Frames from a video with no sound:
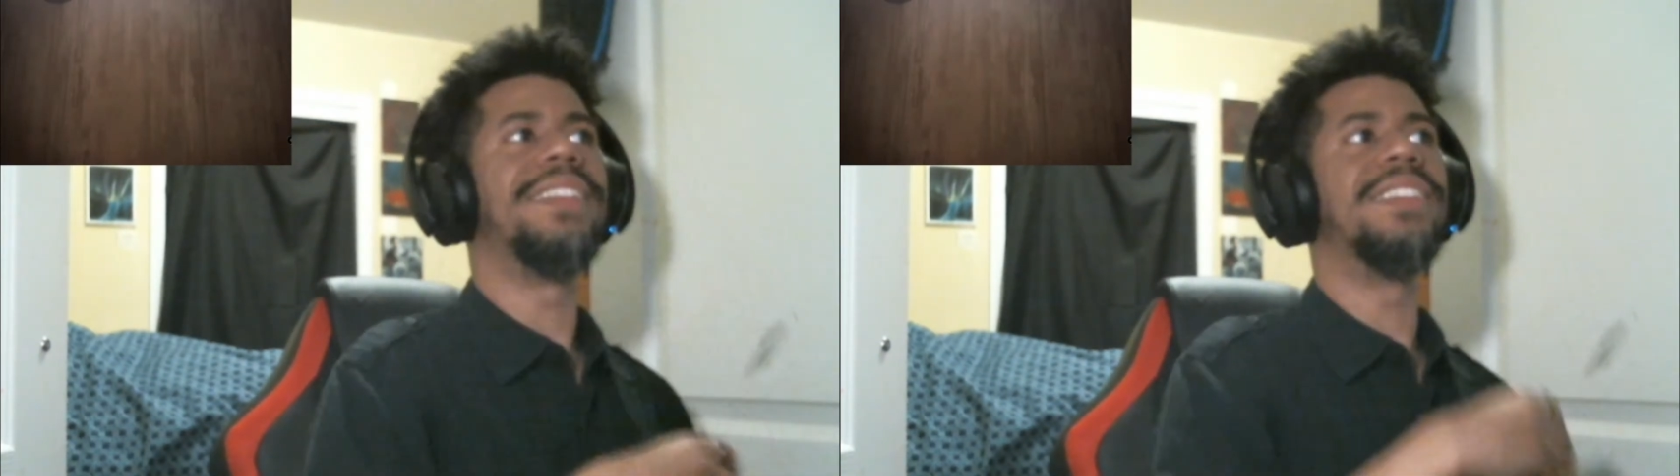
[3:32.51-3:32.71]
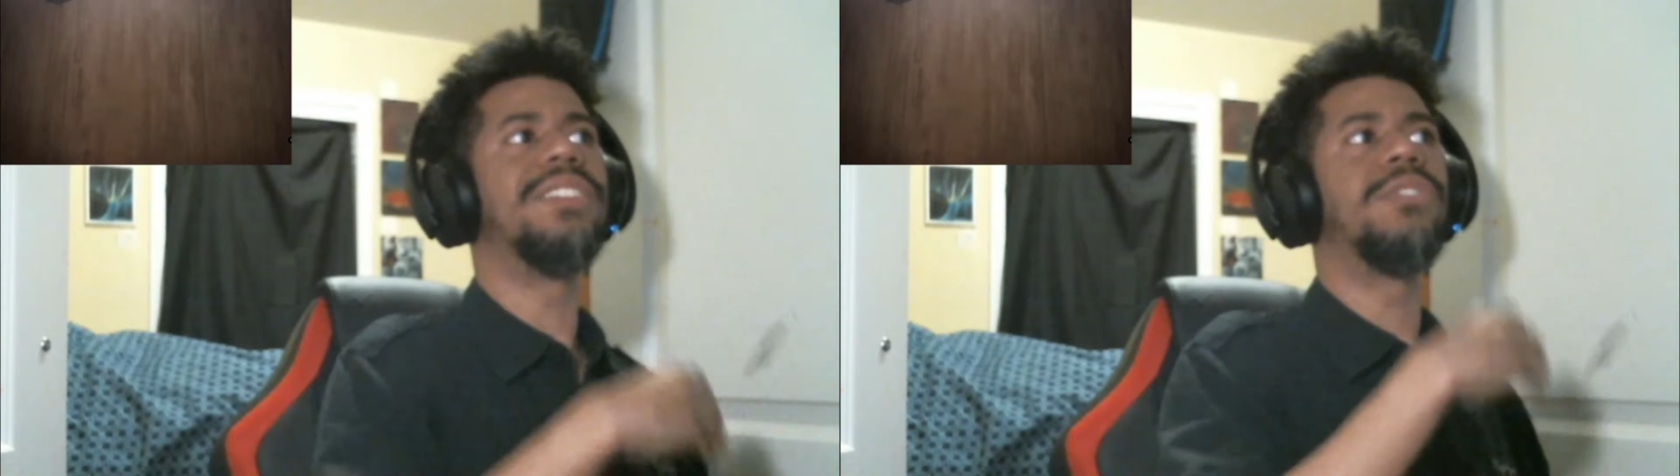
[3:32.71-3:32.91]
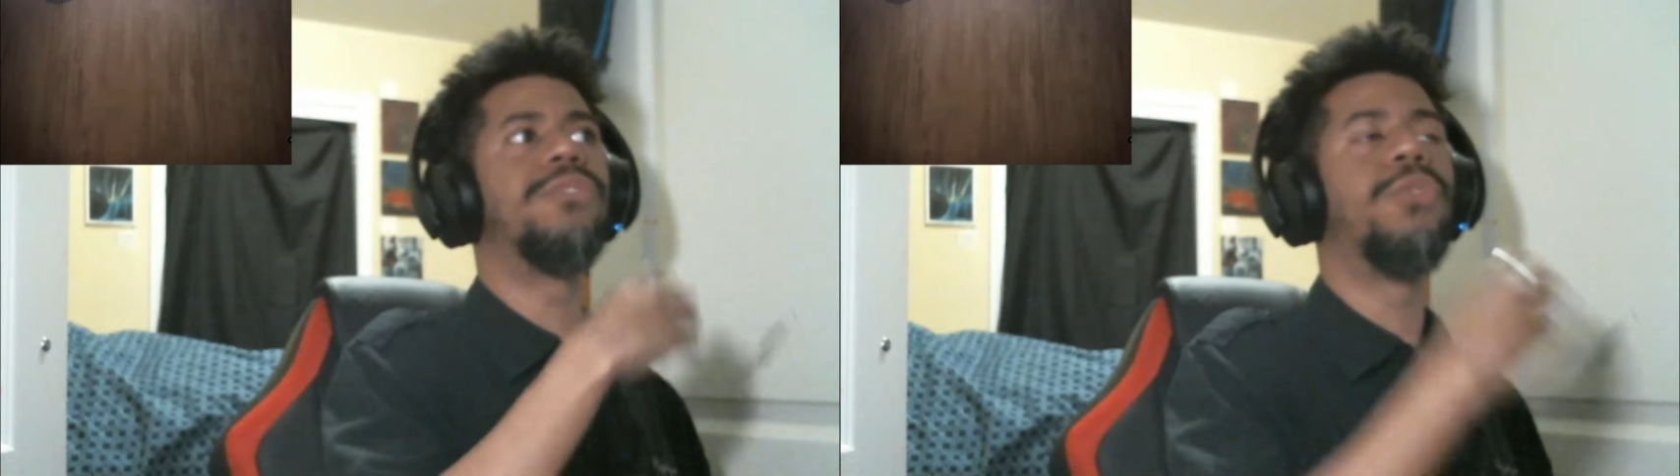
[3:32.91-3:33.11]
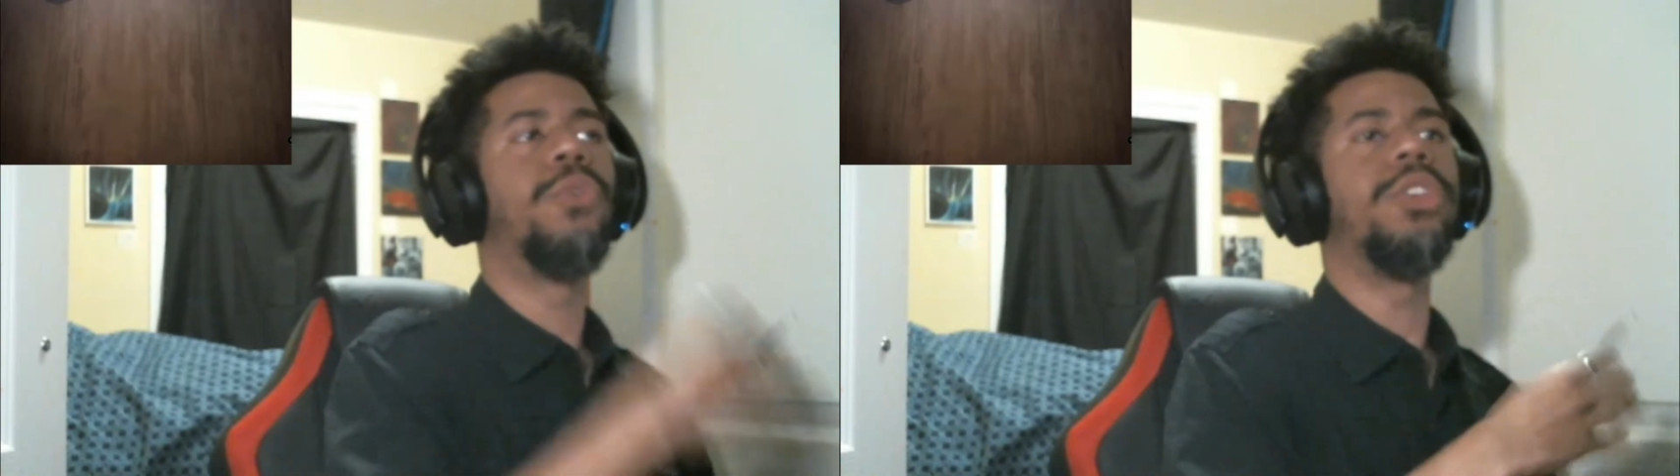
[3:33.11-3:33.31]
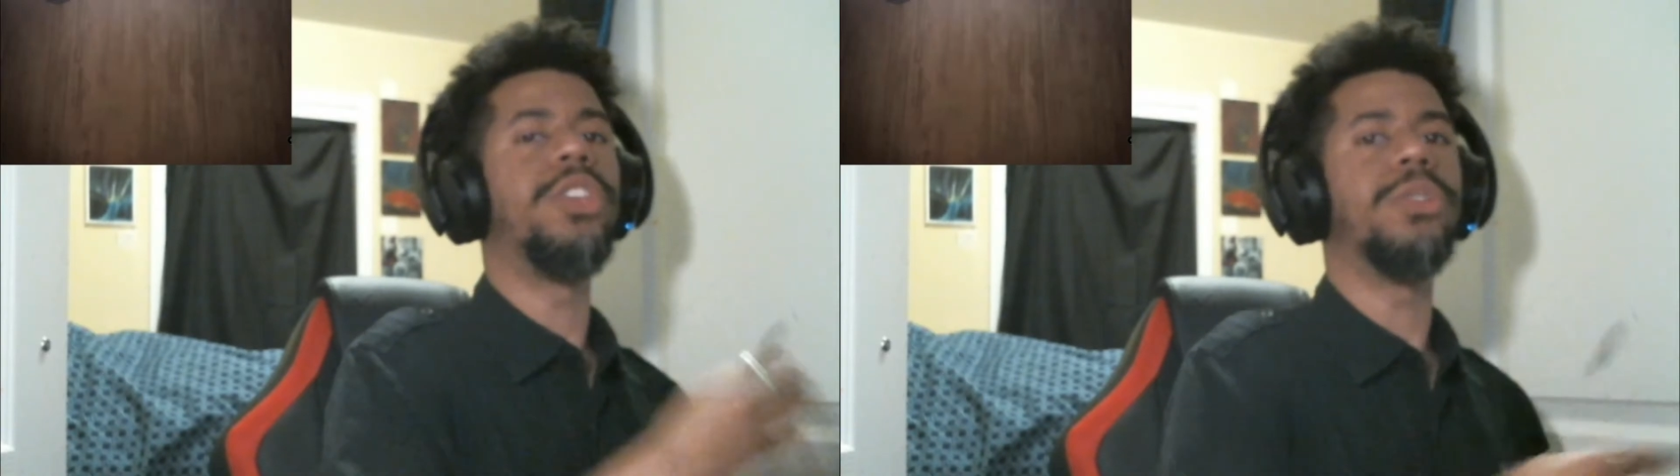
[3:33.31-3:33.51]
This is
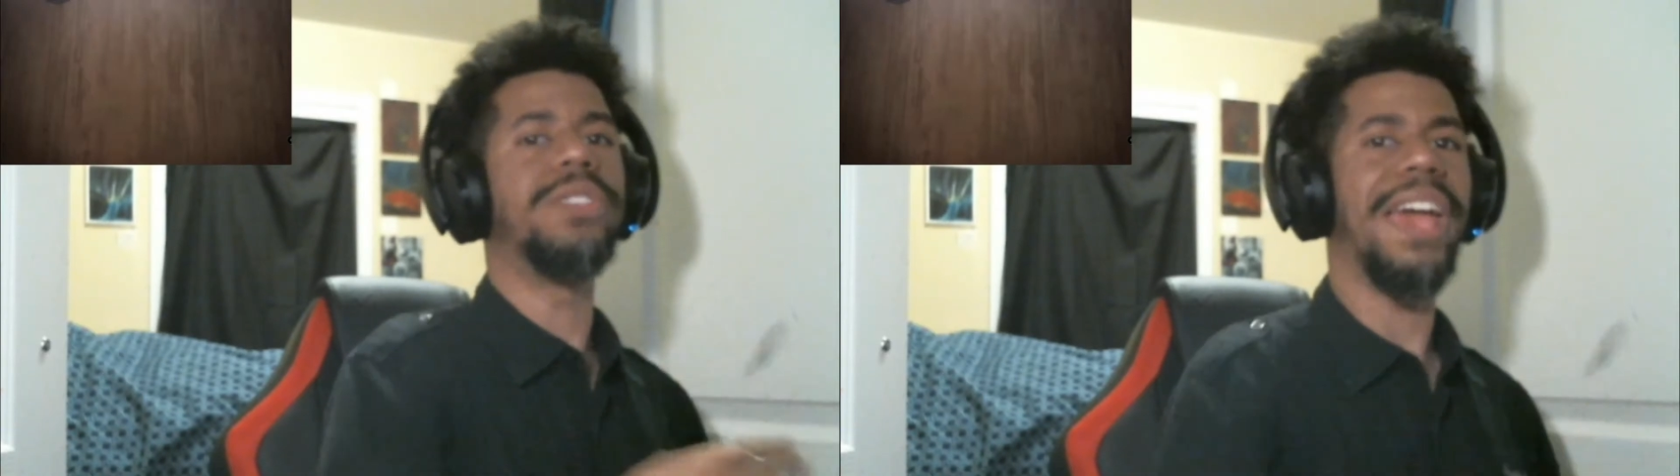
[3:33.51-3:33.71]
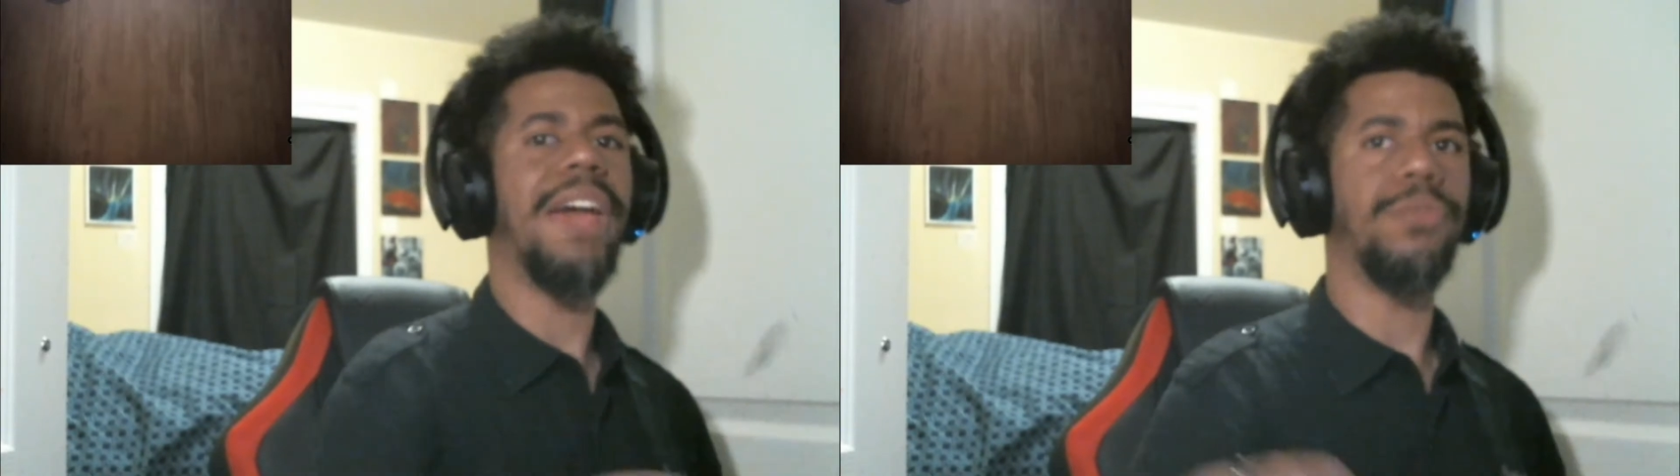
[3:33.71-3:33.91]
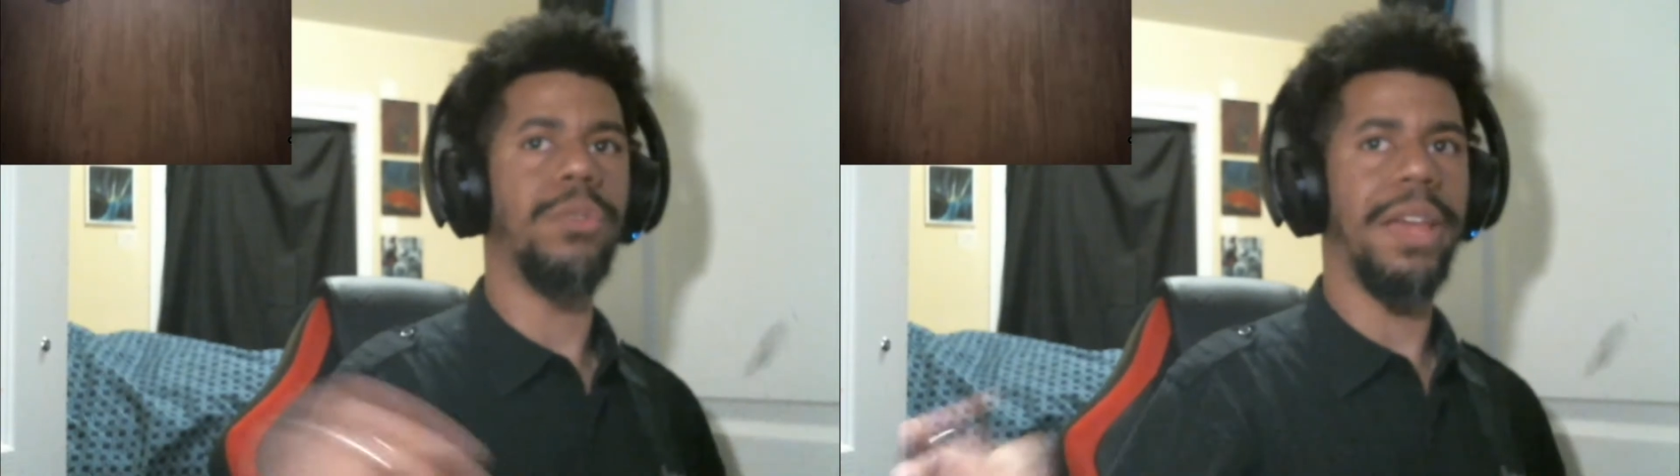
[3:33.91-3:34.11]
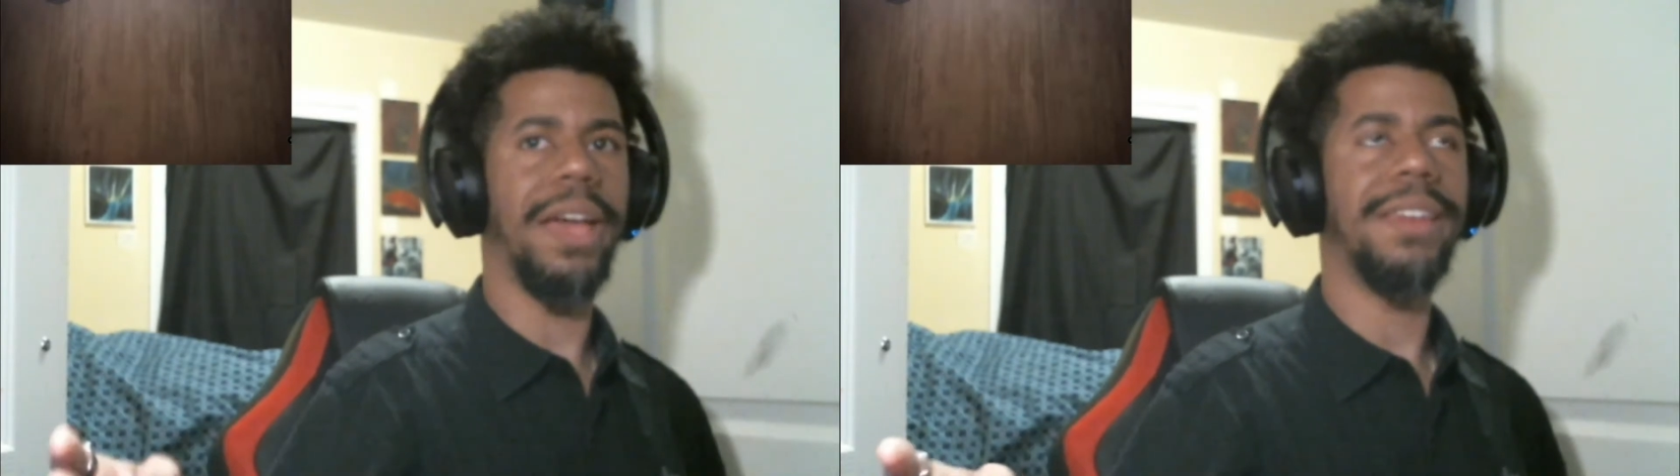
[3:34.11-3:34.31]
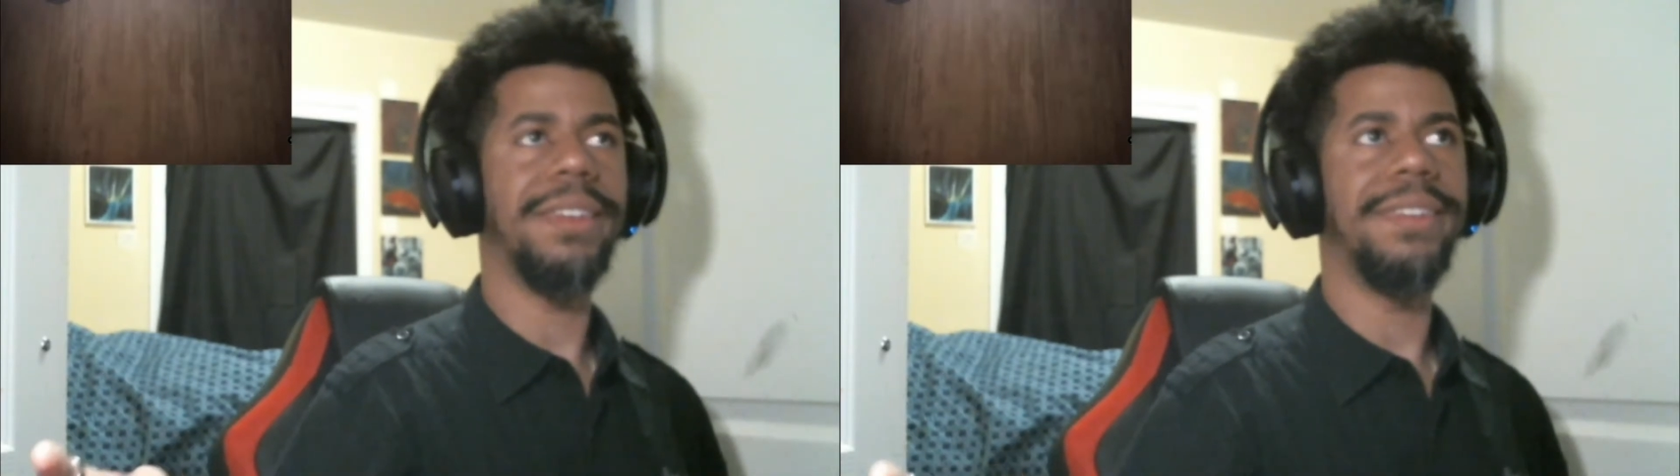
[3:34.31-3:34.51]
4 years after that.